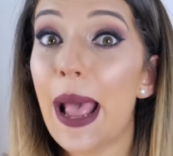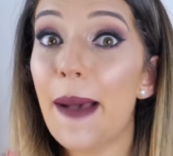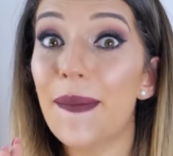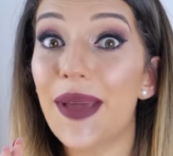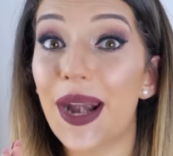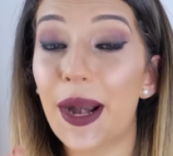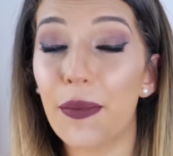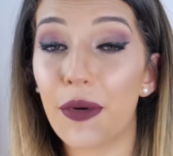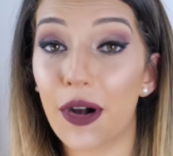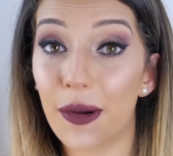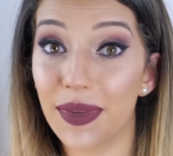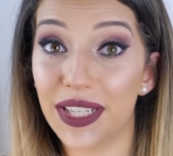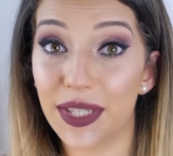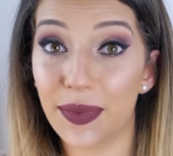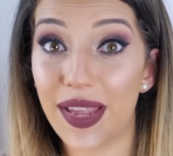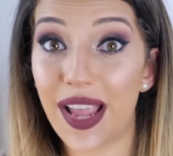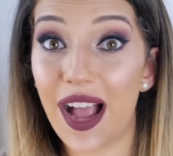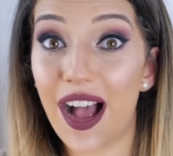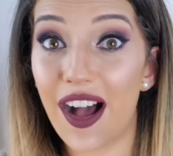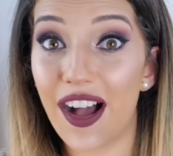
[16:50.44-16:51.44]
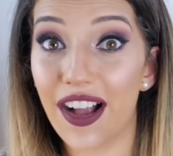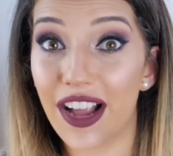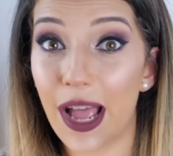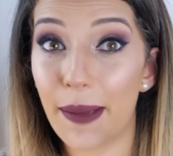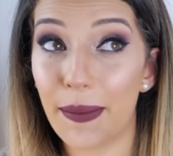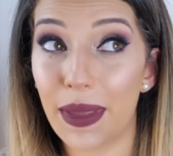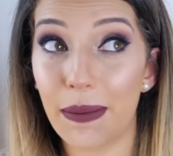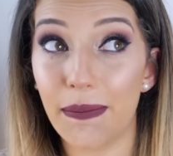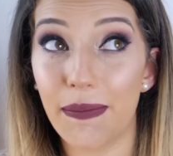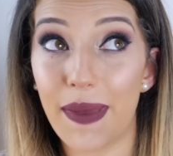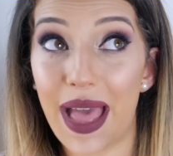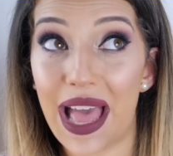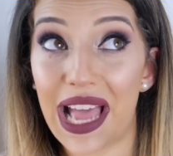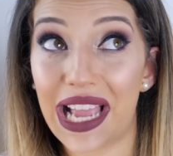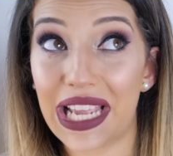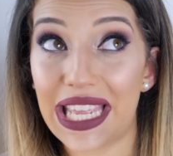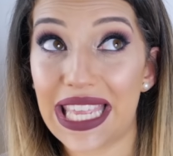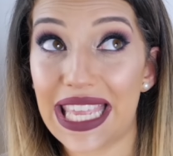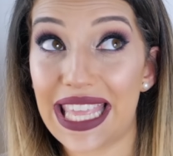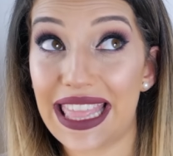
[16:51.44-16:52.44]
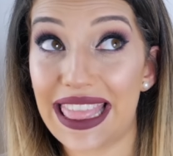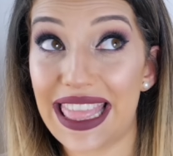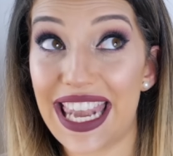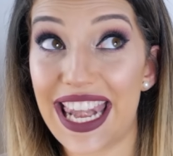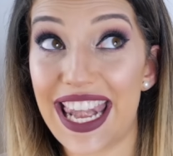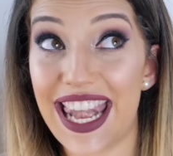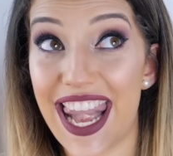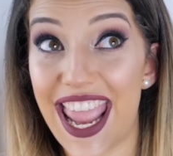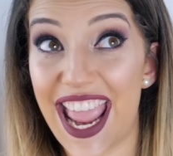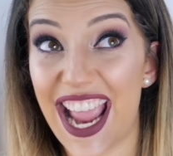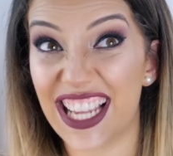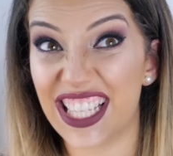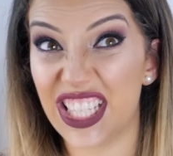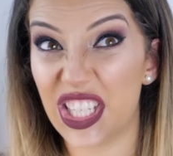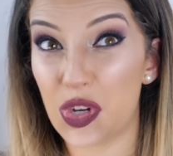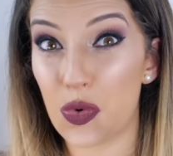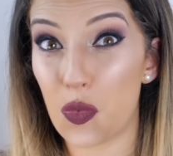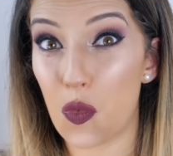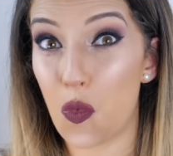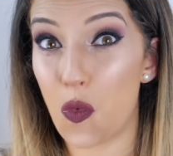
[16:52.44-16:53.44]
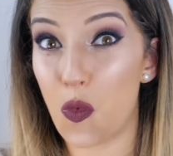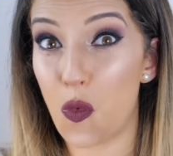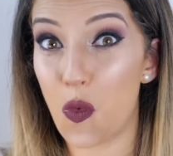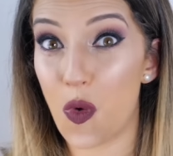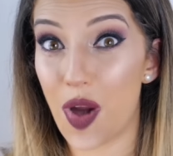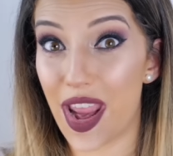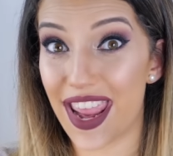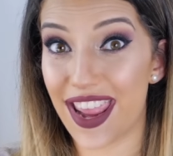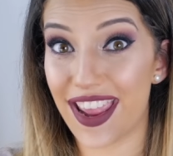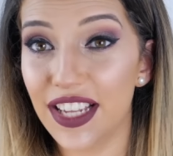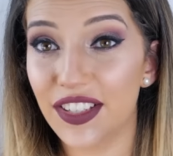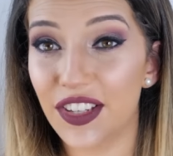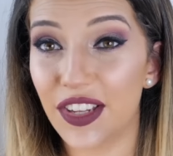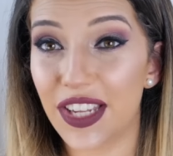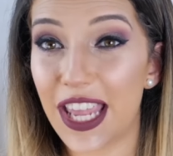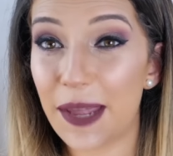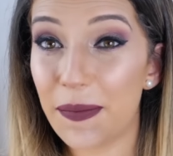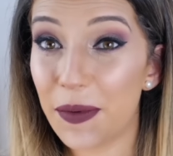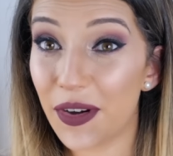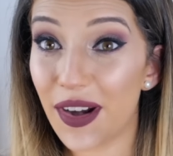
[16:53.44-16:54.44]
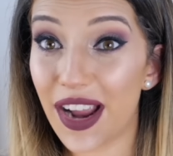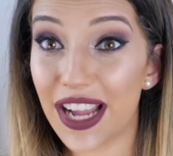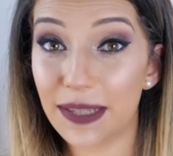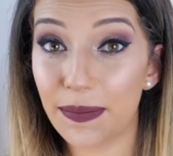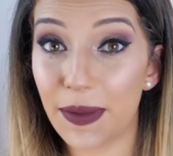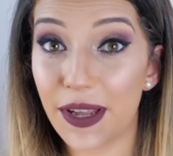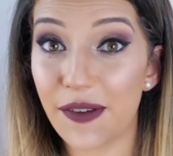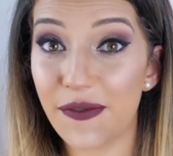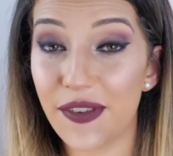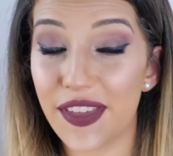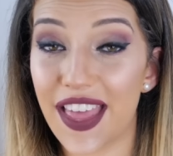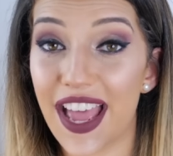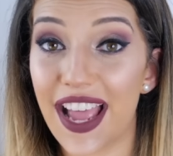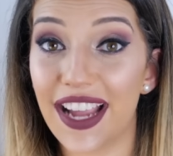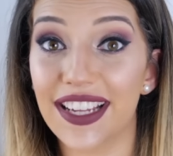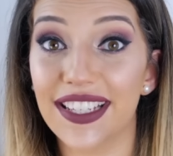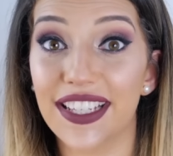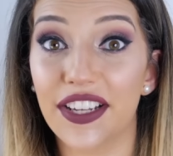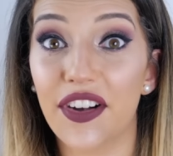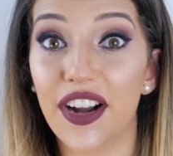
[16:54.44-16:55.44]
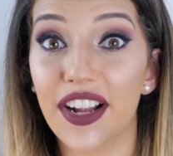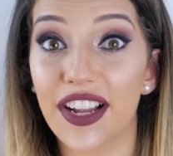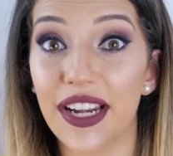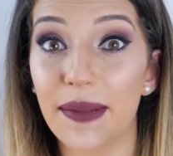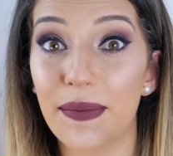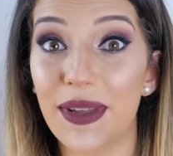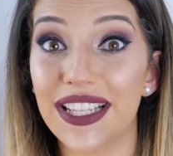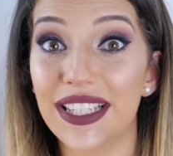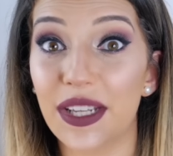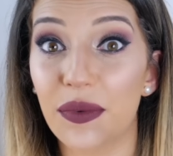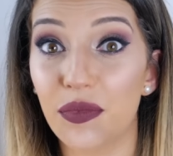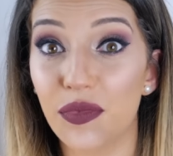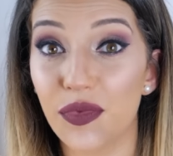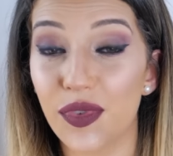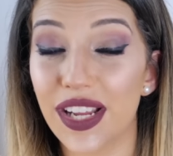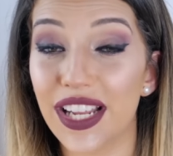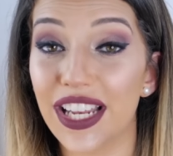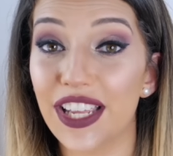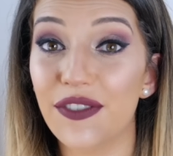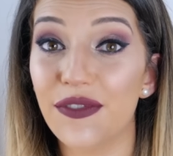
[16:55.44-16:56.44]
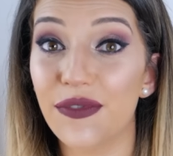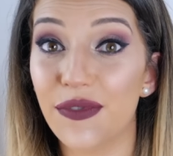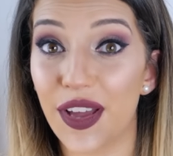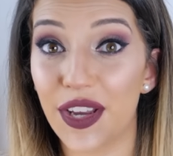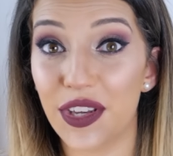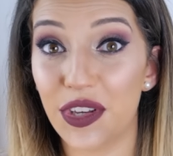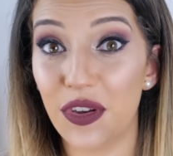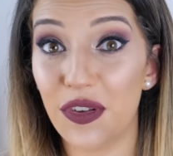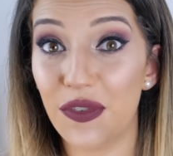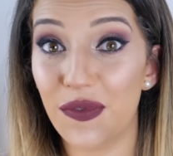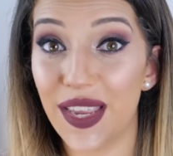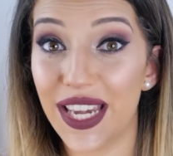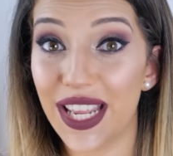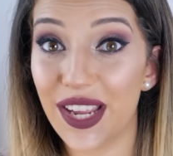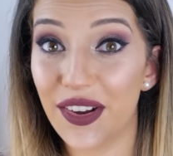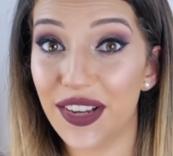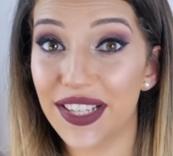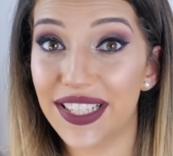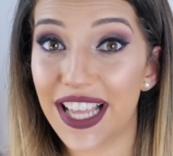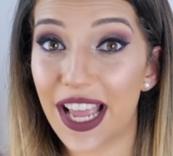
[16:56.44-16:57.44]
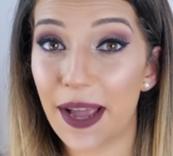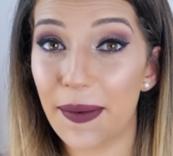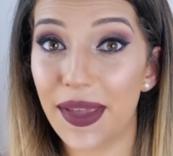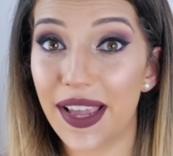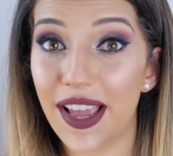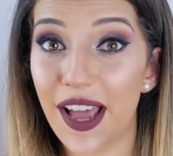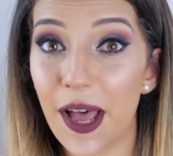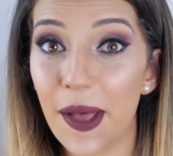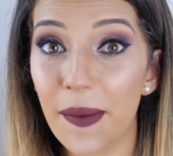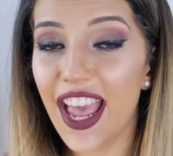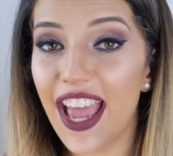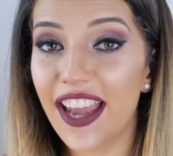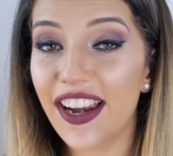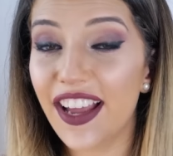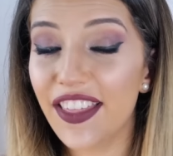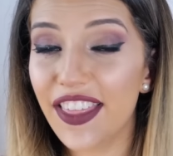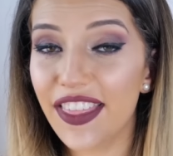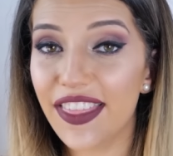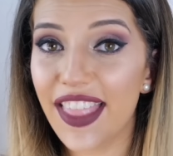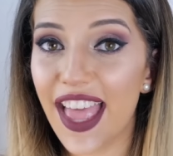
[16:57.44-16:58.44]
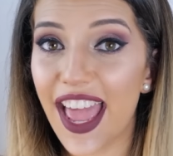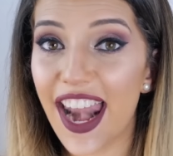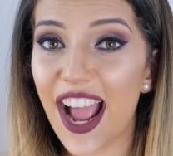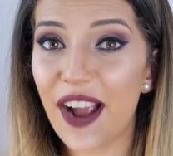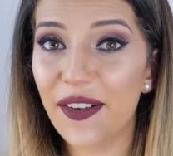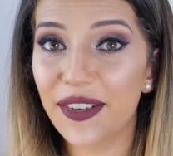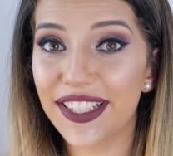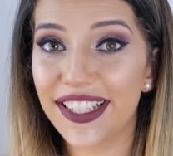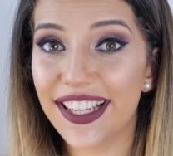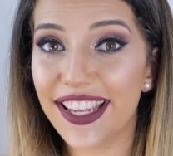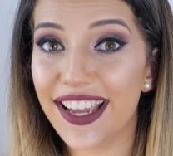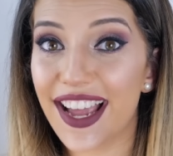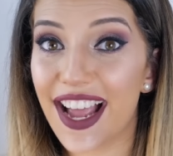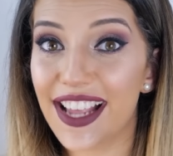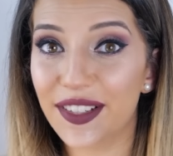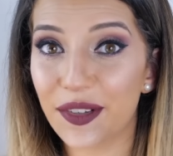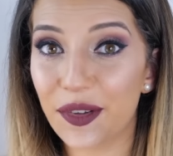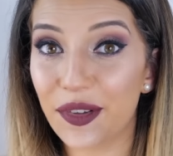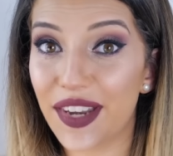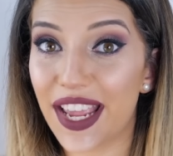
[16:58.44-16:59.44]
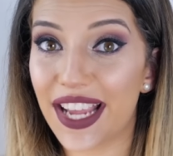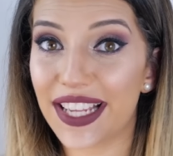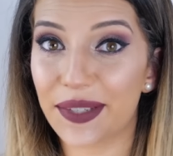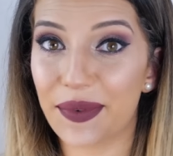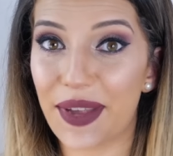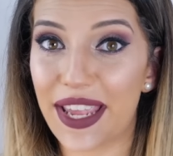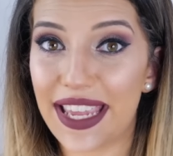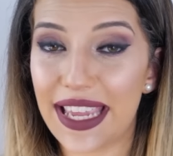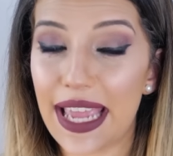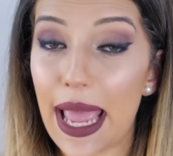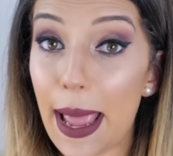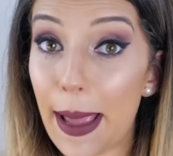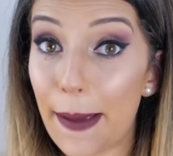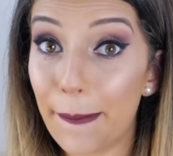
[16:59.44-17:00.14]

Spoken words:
but I promise we are coming back in the next week. So keep your eyes peeled for that, because there are going to be some really fun new videos coming up. And other than that, I will see you guys all next week.